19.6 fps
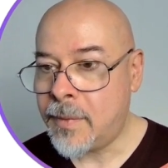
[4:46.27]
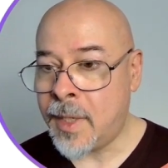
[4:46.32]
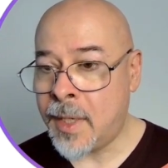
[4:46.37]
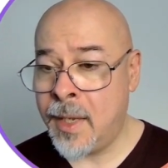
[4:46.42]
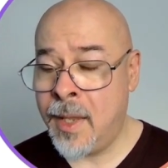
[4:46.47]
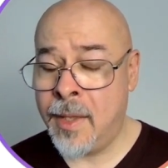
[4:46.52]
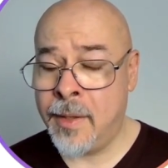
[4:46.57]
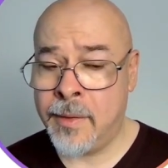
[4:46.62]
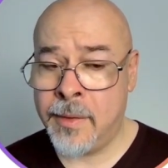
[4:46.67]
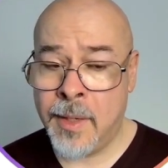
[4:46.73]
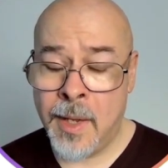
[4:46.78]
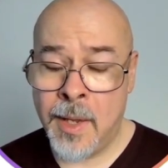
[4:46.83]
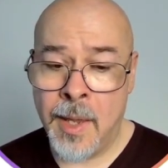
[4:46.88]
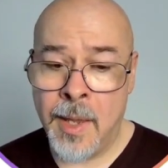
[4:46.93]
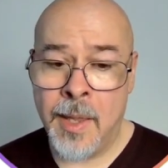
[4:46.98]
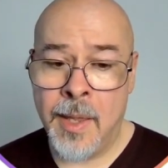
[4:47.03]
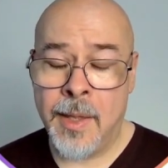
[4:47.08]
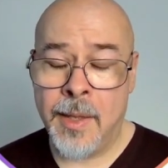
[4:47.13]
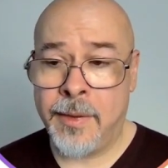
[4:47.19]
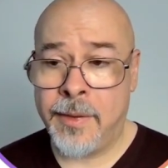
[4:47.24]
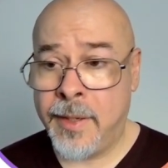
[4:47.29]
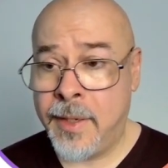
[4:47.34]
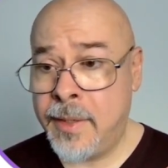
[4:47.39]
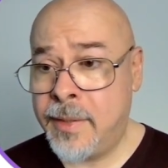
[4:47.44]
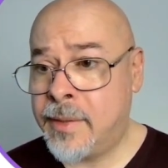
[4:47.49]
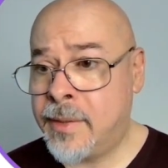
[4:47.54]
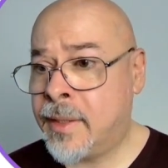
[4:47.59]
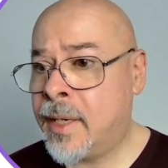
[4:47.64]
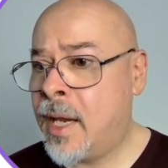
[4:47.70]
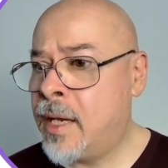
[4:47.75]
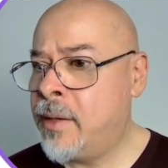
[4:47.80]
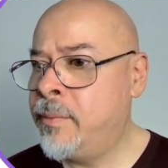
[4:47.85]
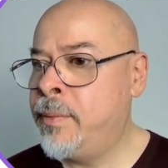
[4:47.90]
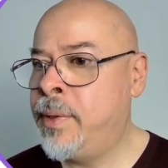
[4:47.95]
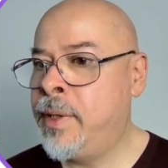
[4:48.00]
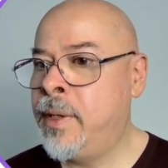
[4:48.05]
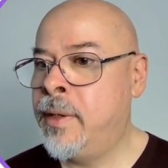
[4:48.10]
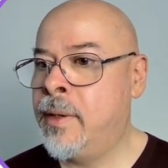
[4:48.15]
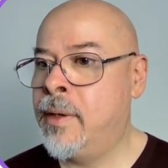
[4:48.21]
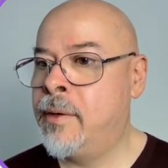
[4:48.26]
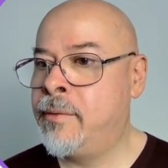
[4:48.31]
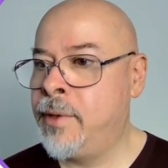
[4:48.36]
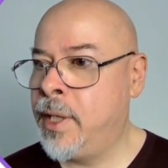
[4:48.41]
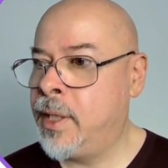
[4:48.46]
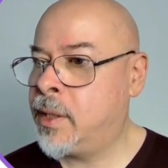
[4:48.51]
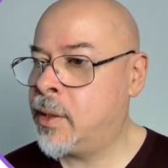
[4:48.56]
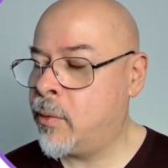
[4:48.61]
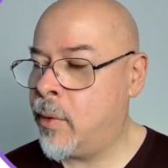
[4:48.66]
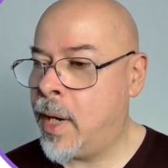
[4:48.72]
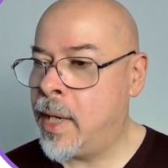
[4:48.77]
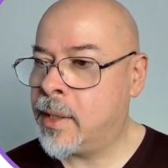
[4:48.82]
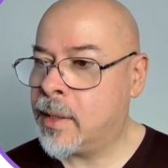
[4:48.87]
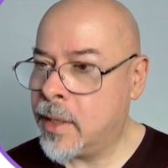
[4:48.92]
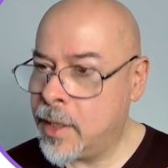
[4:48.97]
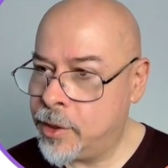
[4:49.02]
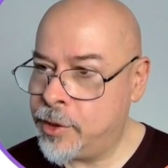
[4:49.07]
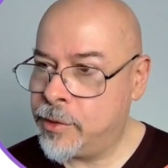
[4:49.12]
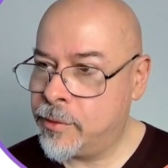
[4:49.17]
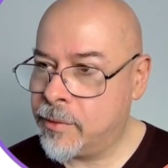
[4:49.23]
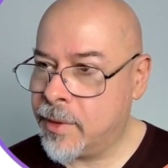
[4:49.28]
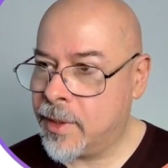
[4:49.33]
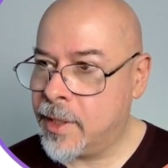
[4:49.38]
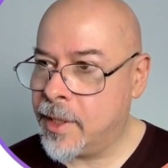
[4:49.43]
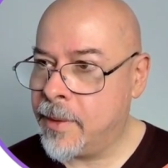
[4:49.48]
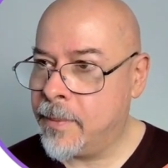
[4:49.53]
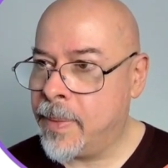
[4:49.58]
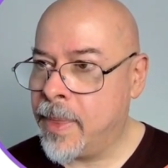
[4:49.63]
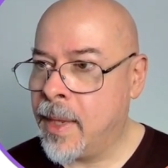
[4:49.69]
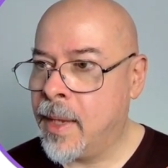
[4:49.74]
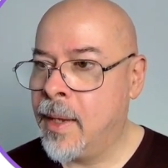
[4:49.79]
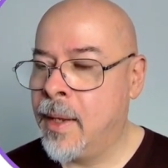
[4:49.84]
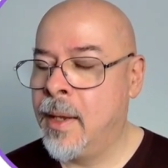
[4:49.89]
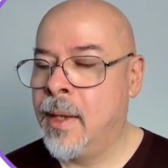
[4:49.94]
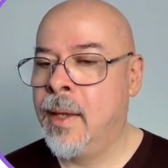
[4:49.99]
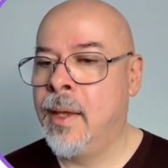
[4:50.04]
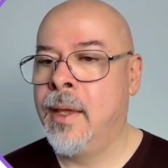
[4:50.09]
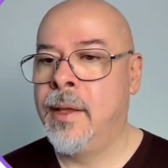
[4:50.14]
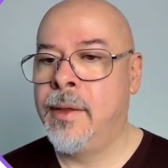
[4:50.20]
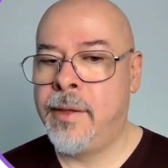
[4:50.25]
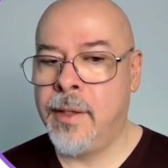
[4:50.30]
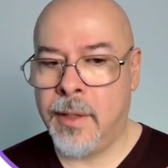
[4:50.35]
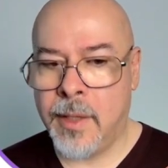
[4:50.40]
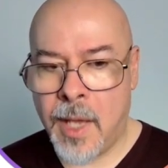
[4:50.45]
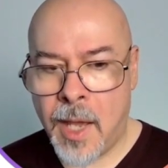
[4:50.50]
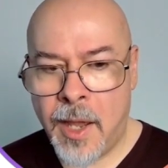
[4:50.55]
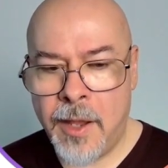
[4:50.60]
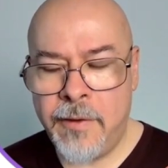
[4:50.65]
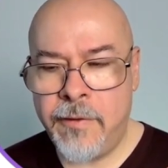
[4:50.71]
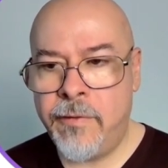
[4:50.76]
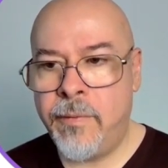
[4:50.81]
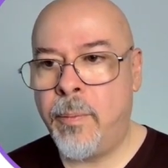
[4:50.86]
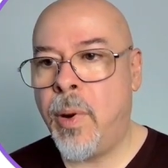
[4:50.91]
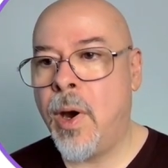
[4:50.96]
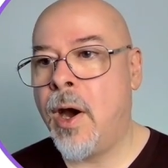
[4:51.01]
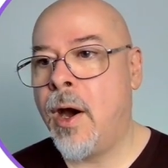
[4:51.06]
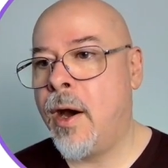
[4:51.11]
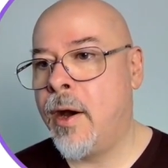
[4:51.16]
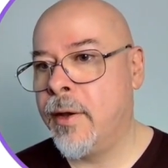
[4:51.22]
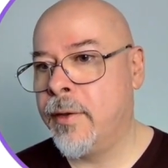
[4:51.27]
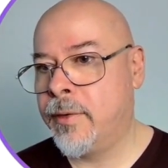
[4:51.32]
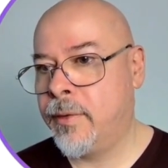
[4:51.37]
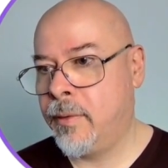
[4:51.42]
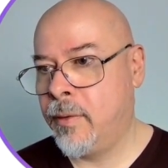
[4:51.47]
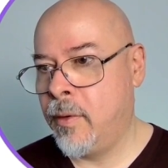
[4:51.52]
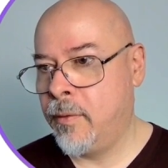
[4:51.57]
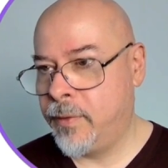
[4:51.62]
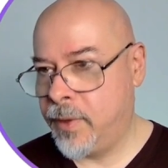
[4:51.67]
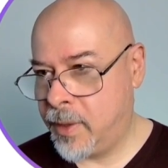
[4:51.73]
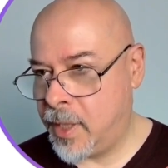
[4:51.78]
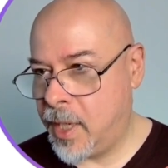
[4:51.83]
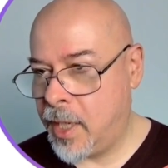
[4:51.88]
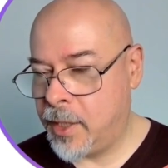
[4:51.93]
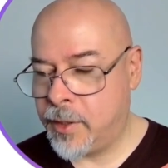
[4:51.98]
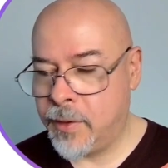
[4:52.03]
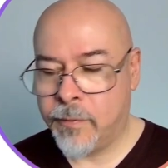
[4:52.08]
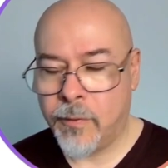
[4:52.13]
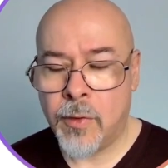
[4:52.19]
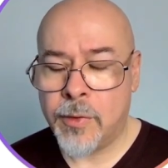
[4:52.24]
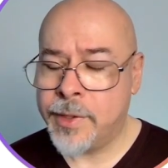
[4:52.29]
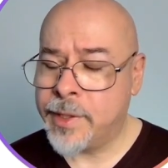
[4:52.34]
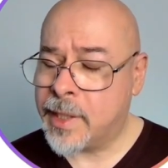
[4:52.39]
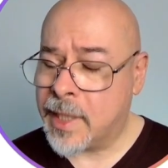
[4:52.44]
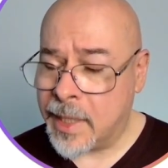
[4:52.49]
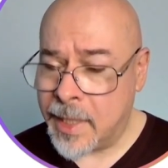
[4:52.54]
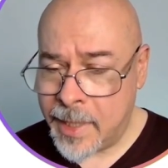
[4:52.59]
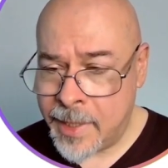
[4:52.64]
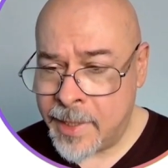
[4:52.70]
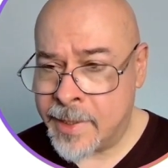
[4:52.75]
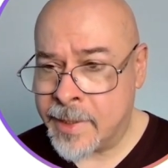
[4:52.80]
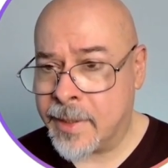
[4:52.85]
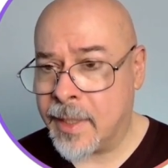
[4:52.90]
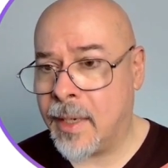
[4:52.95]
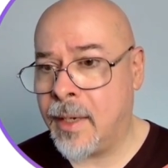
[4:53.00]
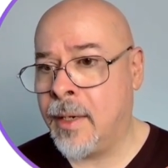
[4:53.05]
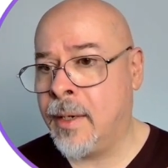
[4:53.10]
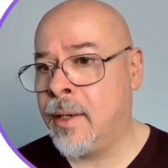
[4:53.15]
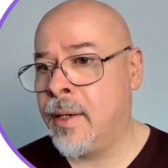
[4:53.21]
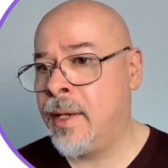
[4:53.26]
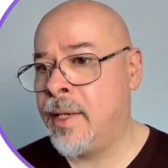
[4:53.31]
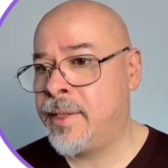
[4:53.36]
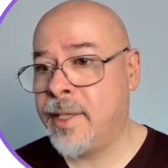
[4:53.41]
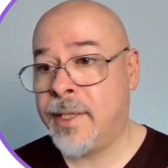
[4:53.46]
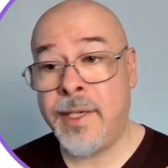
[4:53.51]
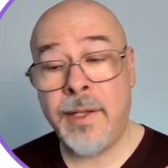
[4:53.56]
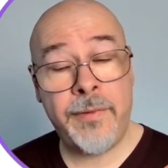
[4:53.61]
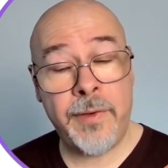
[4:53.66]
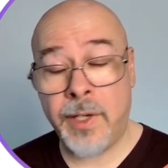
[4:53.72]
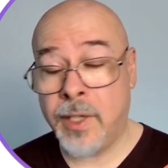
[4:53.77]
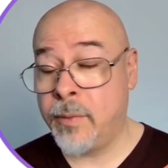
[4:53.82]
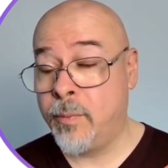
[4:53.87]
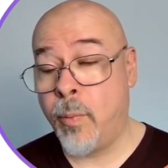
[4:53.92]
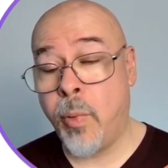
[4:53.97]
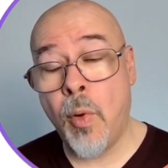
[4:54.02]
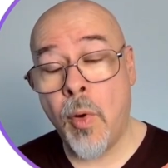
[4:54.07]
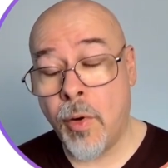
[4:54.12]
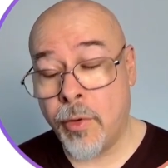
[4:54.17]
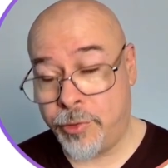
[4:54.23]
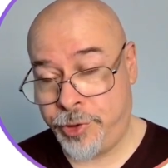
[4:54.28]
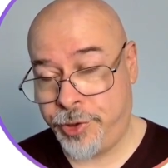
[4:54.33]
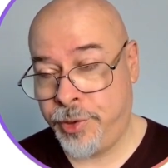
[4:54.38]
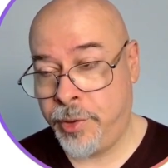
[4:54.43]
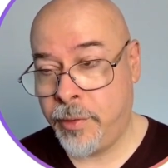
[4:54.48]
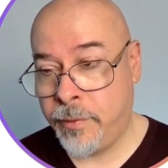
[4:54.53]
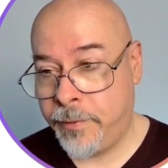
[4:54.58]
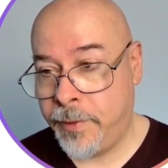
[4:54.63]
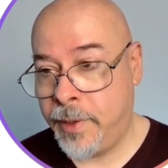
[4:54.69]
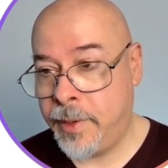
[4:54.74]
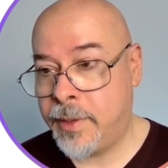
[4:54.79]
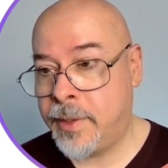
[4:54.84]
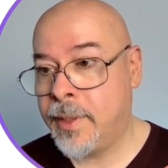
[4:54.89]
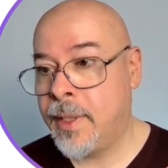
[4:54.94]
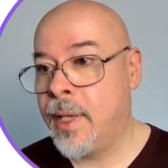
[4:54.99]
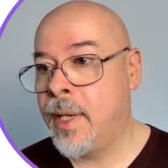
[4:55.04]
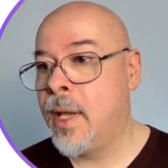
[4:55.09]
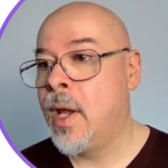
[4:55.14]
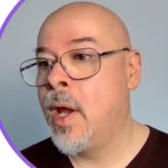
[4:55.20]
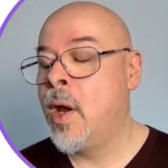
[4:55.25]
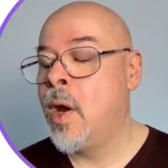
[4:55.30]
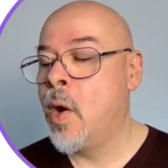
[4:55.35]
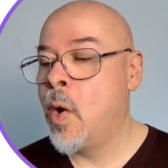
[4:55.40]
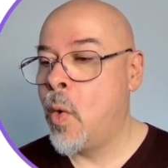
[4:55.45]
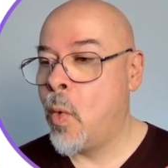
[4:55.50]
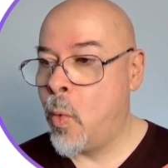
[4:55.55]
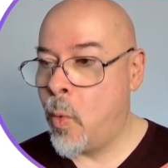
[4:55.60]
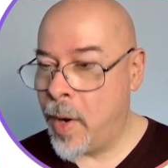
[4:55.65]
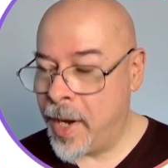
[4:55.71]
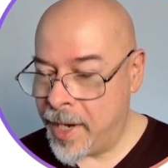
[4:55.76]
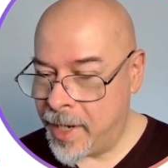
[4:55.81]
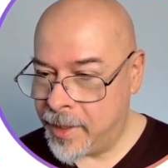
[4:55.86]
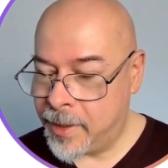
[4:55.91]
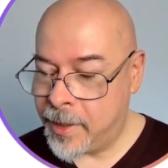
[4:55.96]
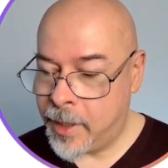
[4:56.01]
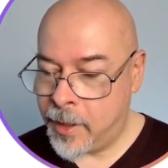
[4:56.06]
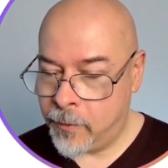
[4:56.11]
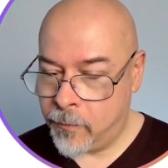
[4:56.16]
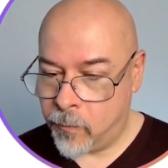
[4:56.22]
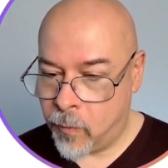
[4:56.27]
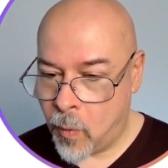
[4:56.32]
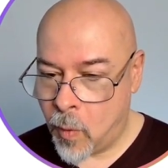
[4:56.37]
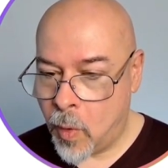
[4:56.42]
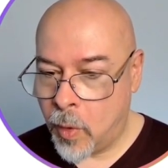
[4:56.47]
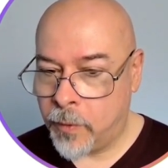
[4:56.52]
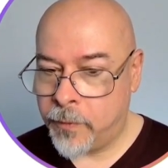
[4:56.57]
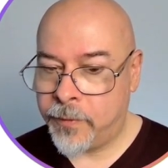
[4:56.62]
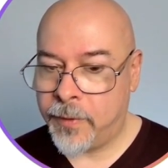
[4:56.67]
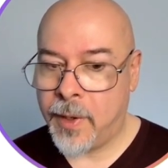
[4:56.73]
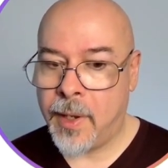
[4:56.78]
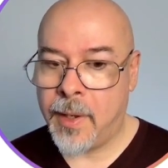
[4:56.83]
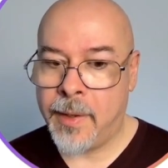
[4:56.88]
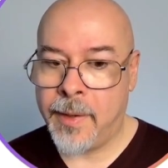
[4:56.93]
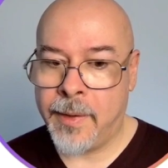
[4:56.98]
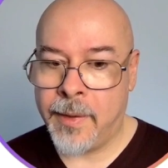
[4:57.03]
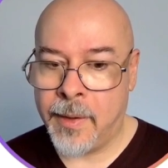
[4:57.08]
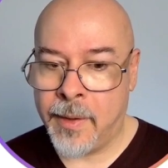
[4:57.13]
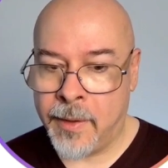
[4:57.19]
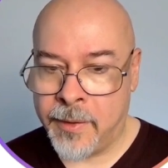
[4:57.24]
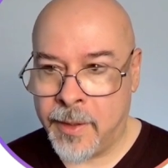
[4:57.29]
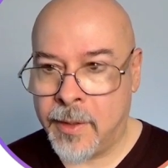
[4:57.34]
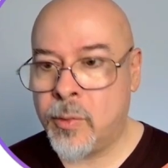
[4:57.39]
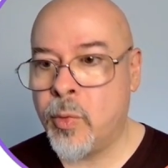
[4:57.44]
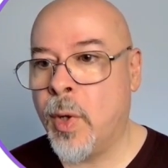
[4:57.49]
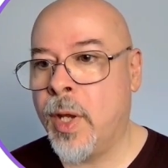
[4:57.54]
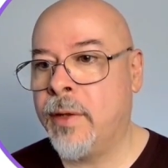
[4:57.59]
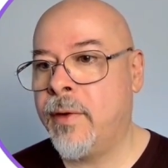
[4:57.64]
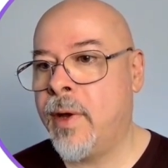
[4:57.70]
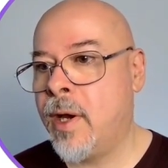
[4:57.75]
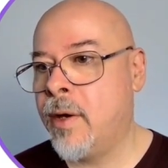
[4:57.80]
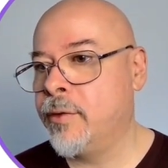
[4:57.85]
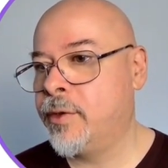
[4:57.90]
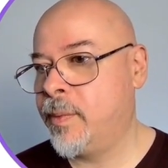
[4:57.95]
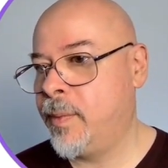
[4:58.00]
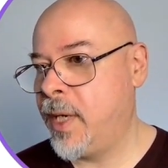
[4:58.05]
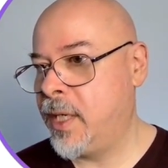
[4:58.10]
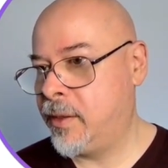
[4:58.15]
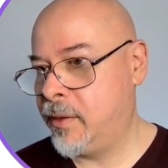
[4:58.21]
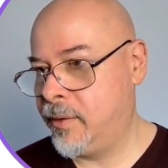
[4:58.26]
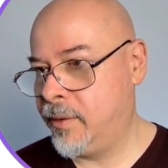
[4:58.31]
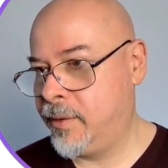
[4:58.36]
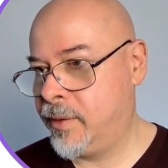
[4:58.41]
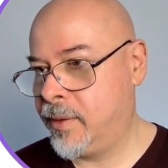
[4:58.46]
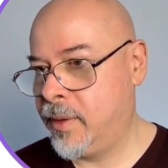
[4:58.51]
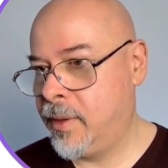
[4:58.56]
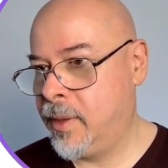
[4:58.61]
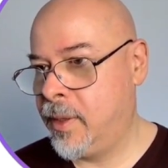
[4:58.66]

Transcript: And this can be read quite literally. The life path of the native, or at least a significant portion of it, will involve the 12th house matters.